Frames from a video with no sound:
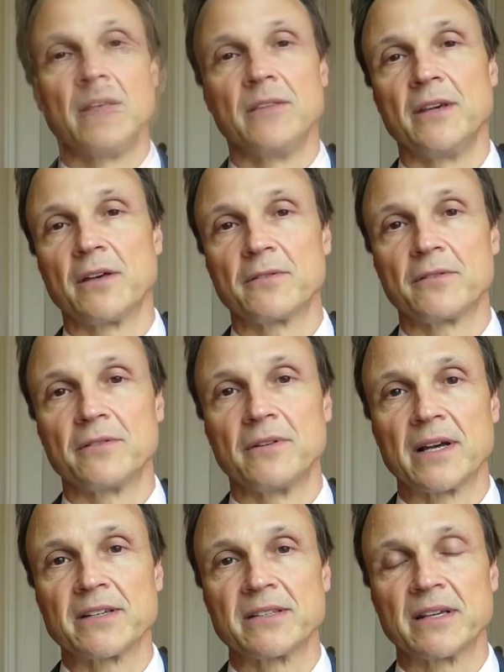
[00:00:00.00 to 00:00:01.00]
The other
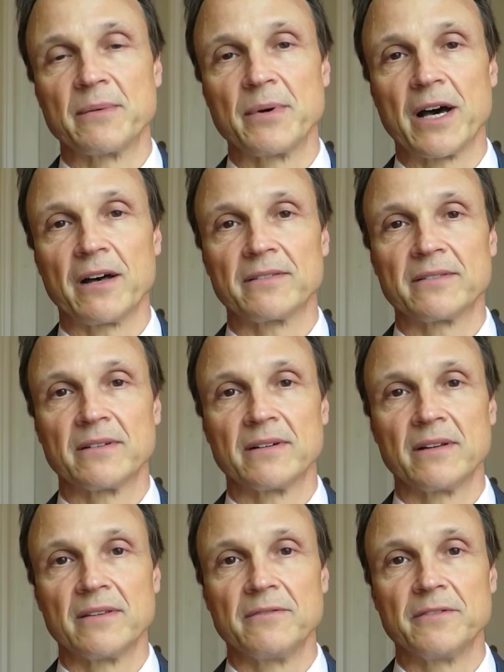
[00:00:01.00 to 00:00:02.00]
nice thing about
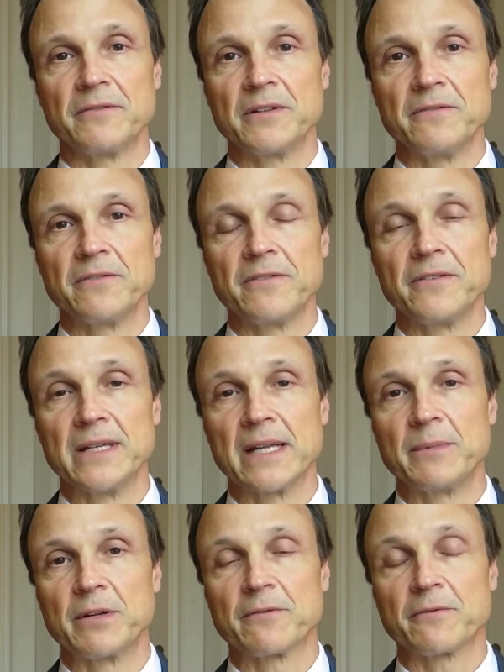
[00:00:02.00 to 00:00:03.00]
the 1550
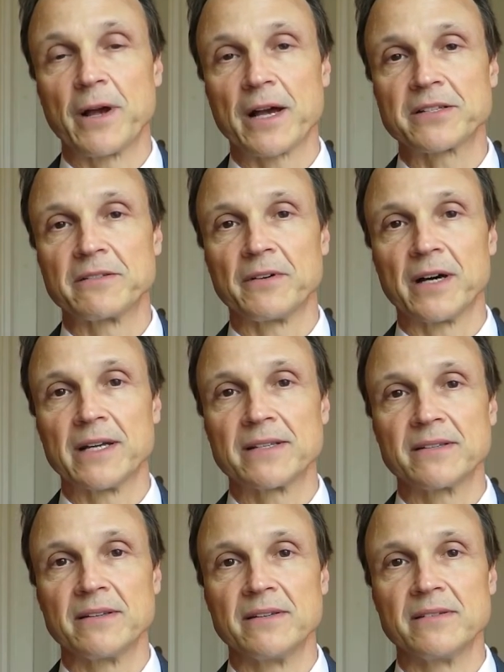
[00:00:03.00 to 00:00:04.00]
nanometer Frax
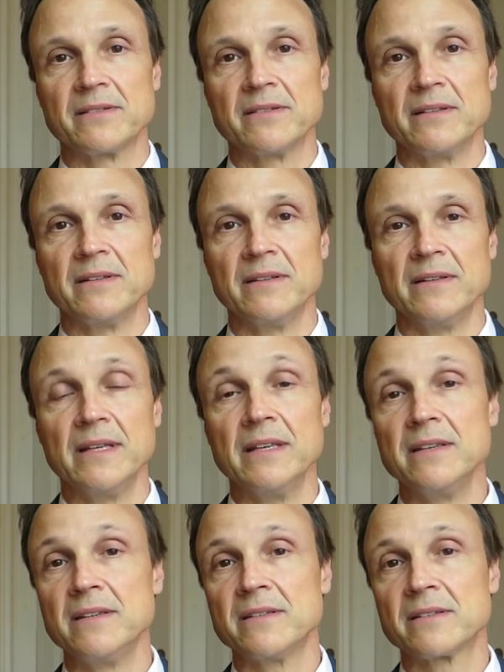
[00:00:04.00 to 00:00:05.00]
device is the
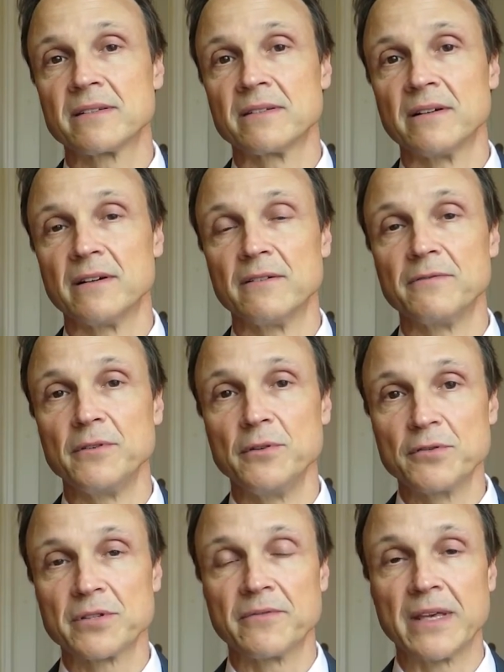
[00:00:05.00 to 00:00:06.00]
ease of
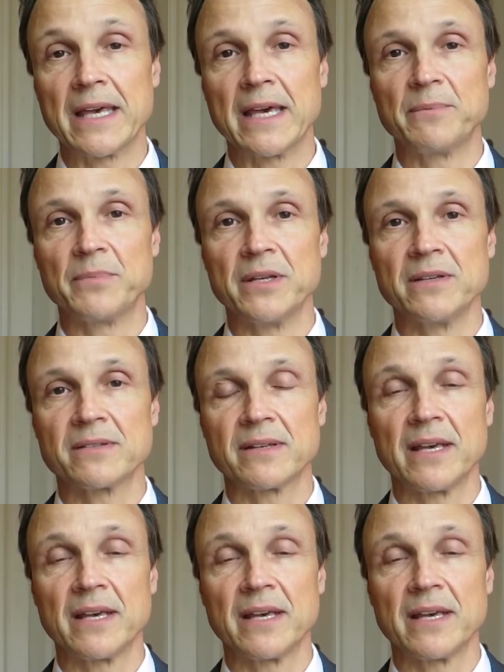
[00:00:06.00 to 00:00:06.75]
use of the handpiece.